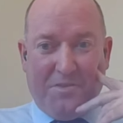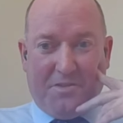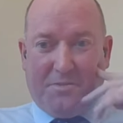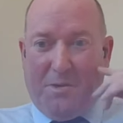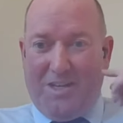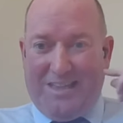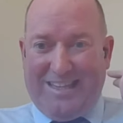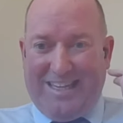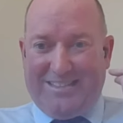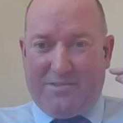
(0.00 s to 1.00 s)
There's small
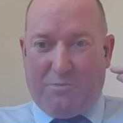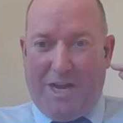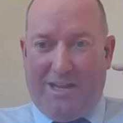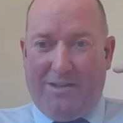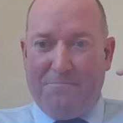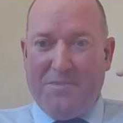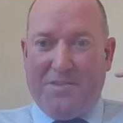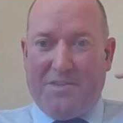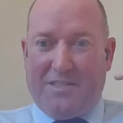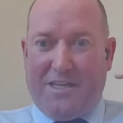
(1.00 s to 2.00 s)
little things as well
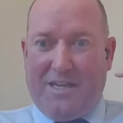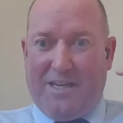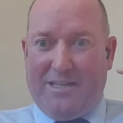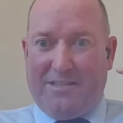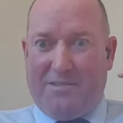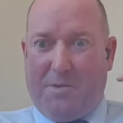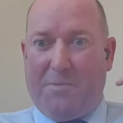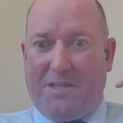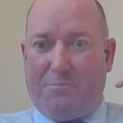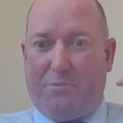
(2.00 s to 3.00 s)
that uh, the
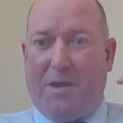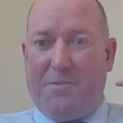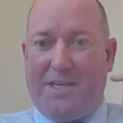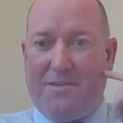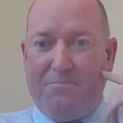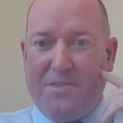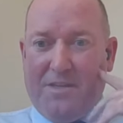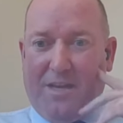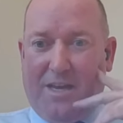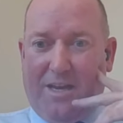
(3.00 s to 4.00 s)
public probably
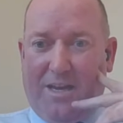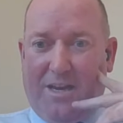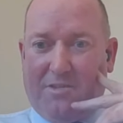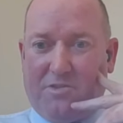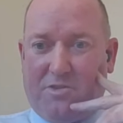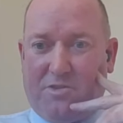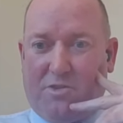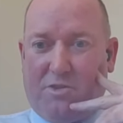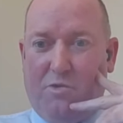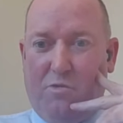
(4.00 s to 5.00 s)
uh, aren't
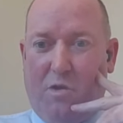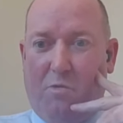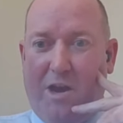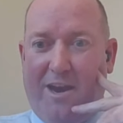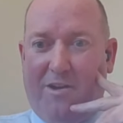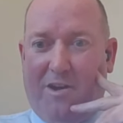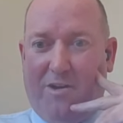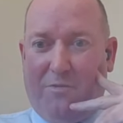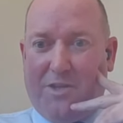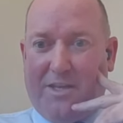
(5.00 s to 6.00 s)
too aware
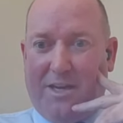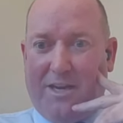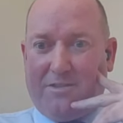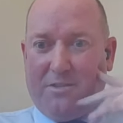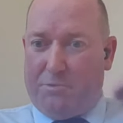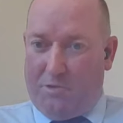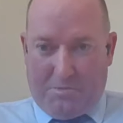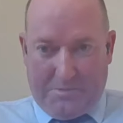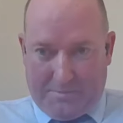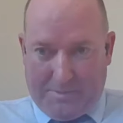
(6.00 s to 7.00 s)
of, that uh, some
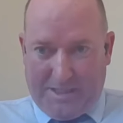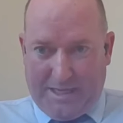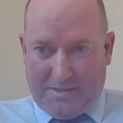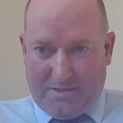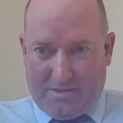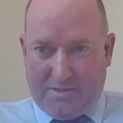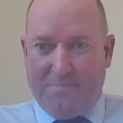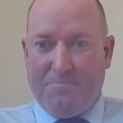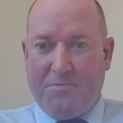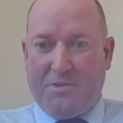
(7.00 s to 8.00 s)
programming has been cancelled.
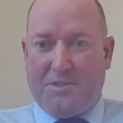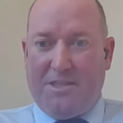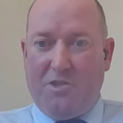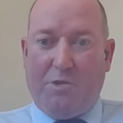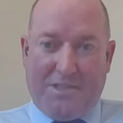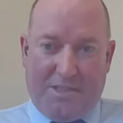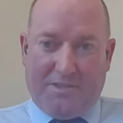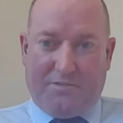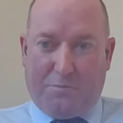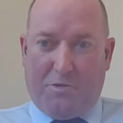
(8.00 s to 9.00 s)
We'll say new
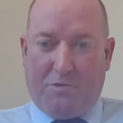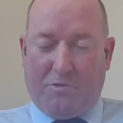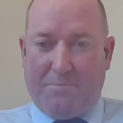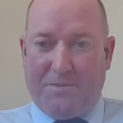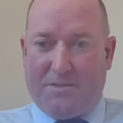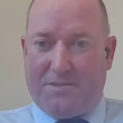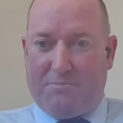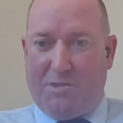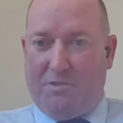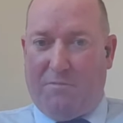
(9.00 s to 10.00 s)
ideas for
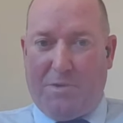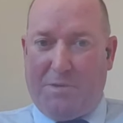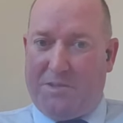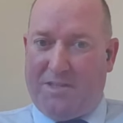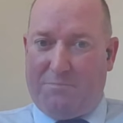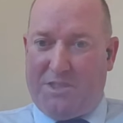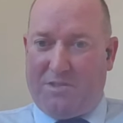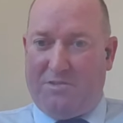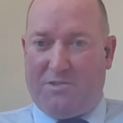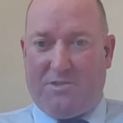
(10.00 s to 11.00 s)
programs. We know of people that have been
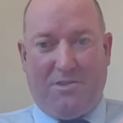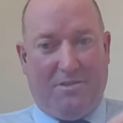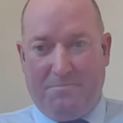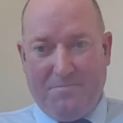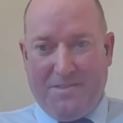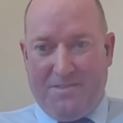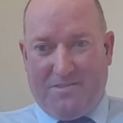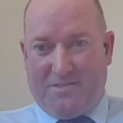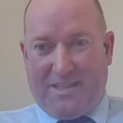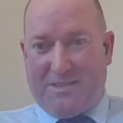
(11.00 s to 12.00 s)
told, no,
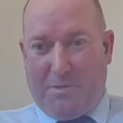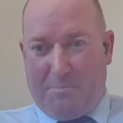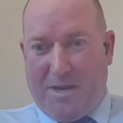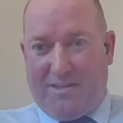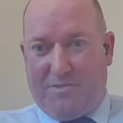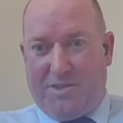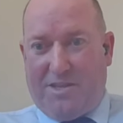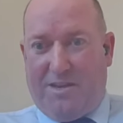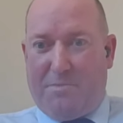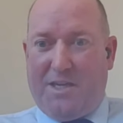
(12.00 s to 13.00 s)
just that's been parked for the
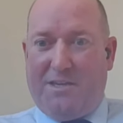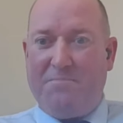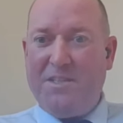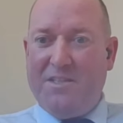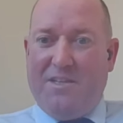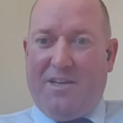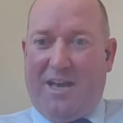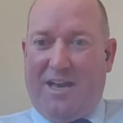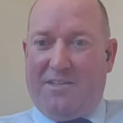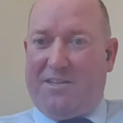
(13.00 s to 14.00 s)
time being.
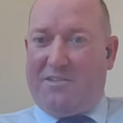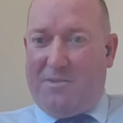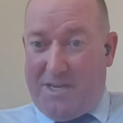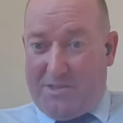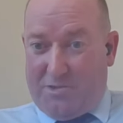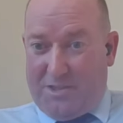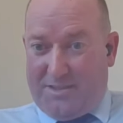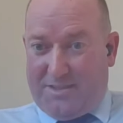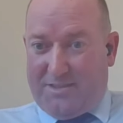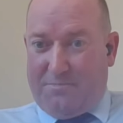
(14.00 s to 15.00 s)
Uh,
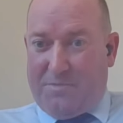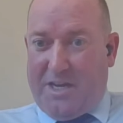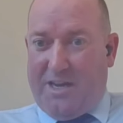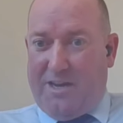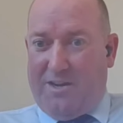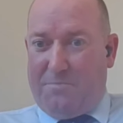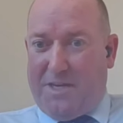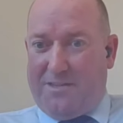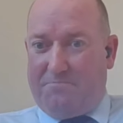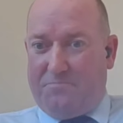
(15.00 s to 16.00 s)
documentaries uh, are
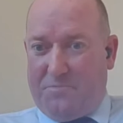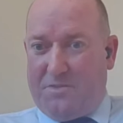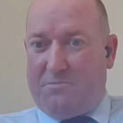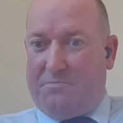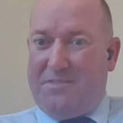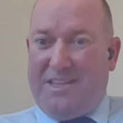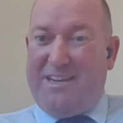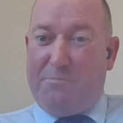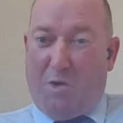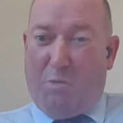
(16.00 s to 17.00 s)
being,
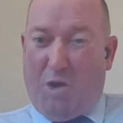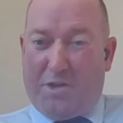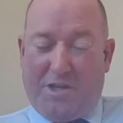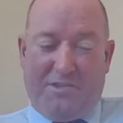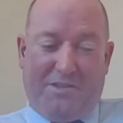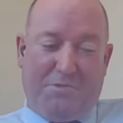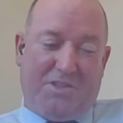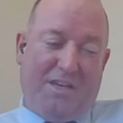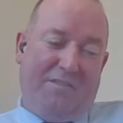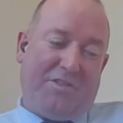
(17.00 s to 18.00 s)
need more work on, they're being
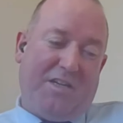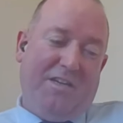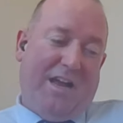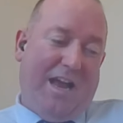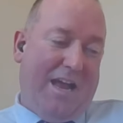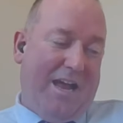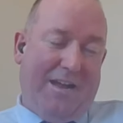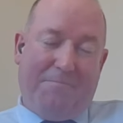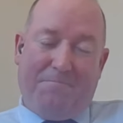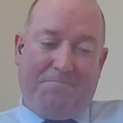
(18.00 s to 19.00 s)
shelved.
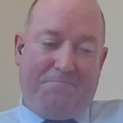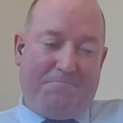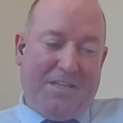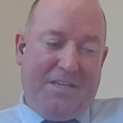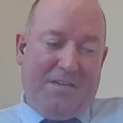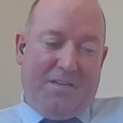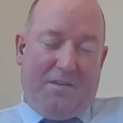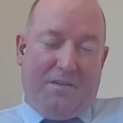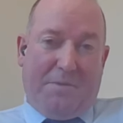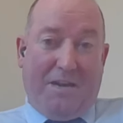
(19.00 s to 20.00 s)
Um,
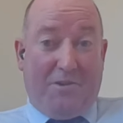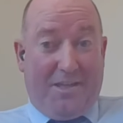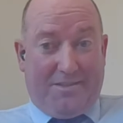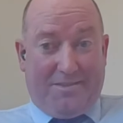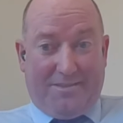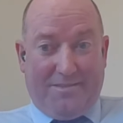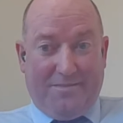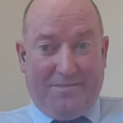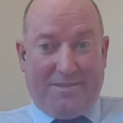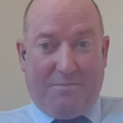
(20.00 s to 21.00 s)
Pay rises,
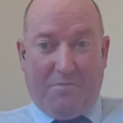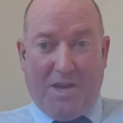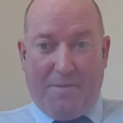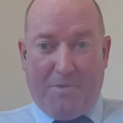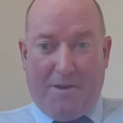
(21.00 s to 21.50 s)
some of them are